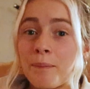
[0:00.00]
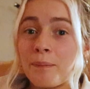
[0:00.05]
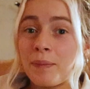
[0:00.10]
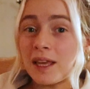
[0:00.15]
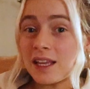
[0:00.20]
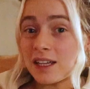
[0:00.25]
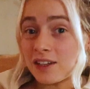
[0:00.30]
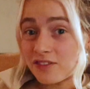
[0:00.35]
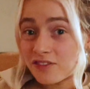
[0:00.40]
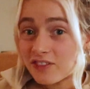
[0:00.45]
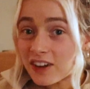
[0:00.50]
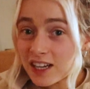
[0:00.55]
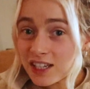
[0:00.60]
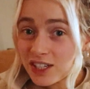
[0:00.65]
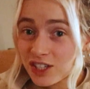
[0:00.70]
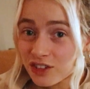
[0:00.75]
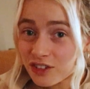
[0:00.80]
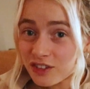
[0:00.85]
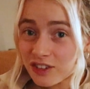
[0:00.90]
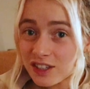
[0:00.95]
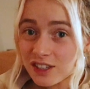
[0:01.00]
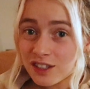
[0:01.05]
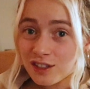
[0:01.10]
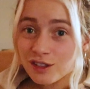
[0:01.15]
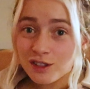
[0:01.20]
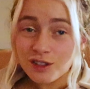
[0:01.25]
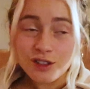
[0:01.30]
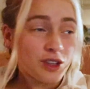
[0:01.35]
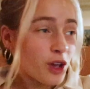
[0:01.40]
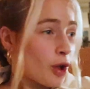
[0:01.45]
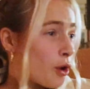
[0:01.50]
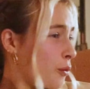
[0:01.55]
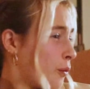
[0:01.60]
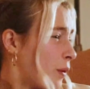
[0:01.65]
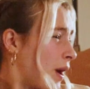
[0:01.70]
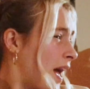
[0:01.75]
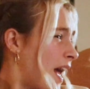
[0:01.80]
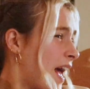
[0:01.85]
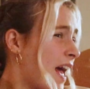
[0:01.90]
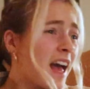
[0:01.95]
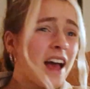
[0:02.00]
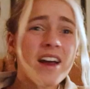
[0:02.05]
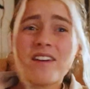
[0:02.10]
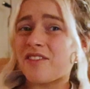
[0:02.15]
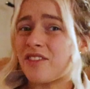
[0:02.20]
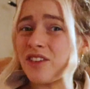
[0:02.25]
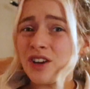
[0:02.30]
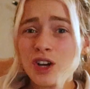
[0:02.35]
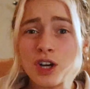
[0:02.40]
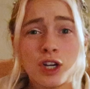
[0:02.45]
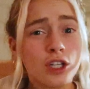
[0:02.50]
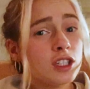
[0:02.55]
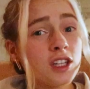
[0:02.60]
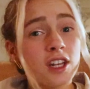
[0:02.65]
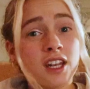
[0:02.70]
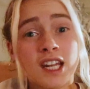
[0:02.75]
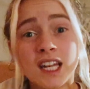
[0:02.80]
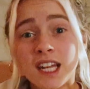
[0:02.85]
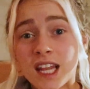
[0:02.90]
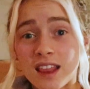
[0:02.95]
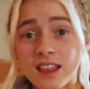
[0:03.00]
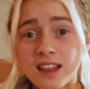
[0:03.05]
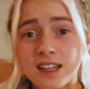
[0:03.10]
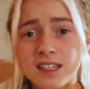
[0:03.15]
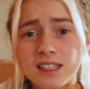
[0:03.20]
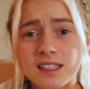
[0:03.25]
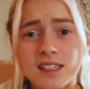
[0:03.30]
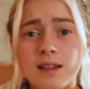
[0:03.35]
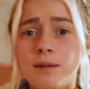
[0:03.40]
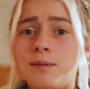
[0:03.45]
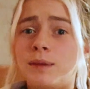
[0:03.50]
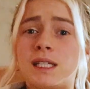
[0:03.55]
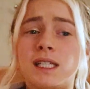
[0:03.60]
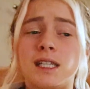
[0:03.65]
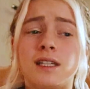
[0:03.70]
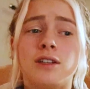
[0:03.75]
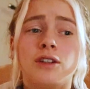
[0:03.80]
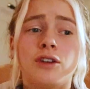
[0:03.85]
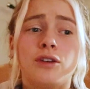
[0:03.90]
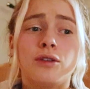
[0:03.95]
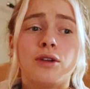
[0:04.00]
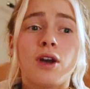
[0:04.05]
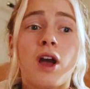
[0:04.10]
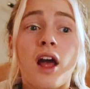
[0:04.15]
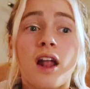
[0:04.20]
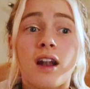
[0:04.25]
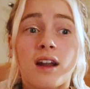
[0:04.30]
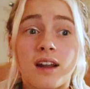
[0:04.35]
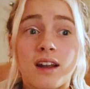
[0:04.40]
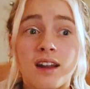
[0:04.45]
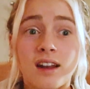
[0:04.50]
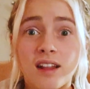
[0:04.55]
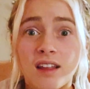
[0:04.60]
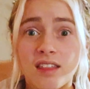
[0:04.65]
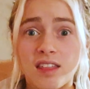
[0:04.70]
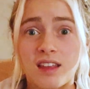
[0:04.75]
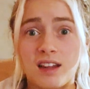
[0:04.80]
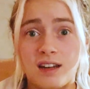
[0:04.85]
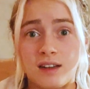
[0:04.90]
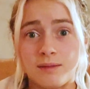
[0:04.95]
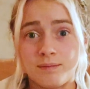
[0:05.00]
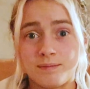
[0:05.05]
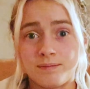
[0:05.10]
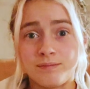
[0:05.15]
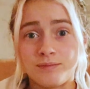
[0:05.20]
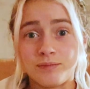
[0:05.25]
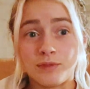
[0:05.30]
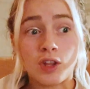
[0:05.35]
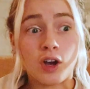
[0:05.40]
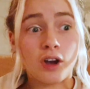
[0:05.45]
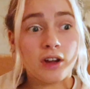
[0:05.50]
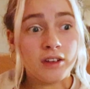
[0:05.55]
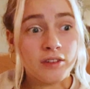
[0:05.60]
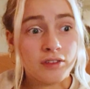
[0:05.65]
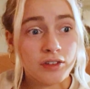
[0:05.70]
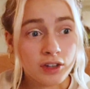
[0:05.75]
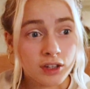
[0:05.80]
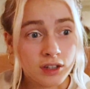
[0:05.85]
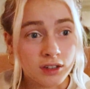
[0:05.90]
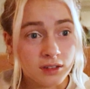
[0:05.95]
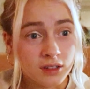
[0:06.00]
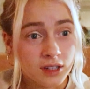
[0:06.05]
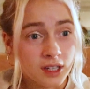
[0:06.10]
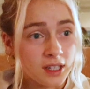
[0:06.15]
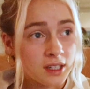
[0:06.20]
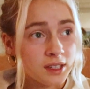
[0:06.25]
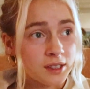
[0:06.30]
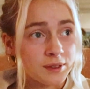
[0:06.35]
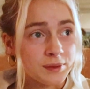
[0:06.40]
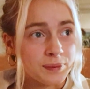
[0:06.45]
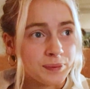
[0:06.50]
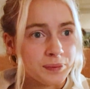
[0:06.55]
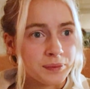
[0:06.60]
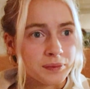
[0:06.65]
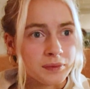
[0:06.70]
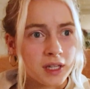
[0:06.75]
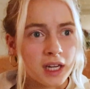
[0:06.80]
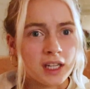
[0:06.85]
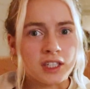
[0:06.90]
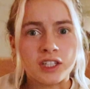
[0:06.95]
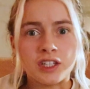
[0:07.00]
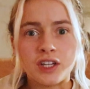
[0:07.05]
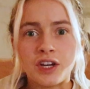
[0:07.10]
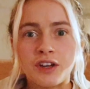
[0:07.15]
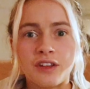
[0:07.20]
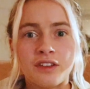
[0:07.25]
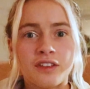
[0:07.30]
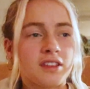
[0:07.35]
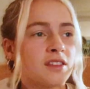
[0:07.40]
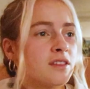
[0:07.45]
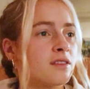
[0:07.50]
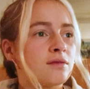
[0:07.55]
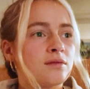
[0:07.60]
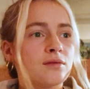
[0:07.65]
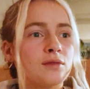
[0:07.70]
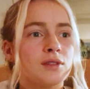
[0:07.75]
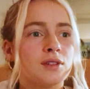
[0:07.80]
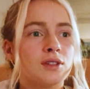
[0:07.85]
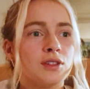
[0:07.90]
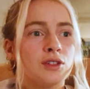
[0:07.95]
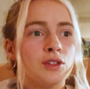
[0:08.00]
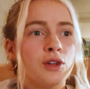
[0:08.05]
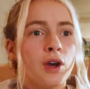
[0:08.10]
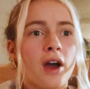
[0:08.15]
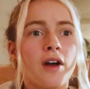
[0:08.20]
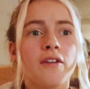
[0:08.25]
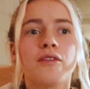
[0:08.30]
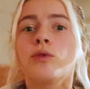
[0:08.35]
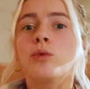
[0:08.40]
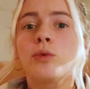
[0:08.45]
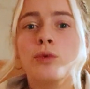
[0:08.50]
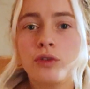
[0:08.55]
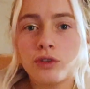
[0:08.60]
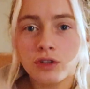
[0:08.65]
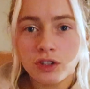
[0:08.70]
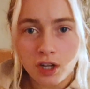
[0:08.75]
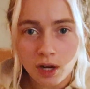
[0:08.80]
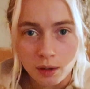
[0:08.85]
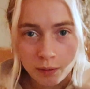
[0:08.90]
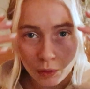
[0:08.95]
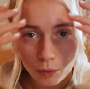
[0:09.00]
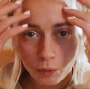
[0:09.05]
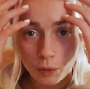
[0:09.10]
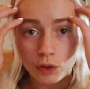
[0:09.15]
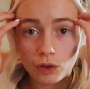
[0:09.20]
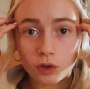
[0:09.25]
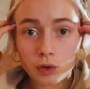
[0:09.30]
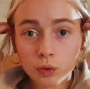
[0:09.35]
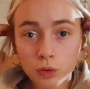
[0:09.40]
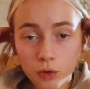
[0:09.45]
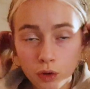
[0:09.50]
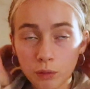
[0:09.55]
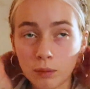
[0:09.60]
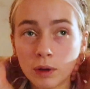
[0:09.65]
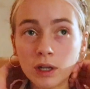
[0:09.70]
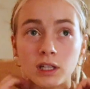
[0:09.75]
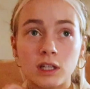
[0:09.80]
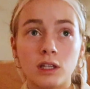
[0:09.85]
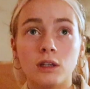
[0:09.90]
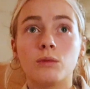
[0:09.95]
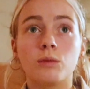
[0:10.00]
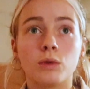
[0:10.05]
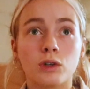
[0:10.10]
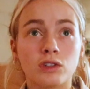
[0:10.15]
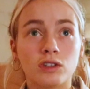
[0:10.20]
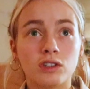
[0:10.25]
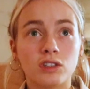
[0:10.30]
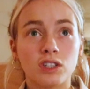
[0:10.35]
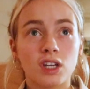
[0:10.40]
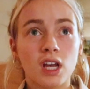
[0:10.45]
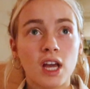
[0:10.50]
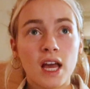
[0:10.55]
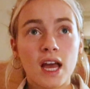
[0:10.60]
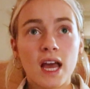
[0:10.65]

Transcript: Be adventurous, go wherever, nothing is limiting you, nothing. Not even, I don't know, you have all the time you want, all the money you want.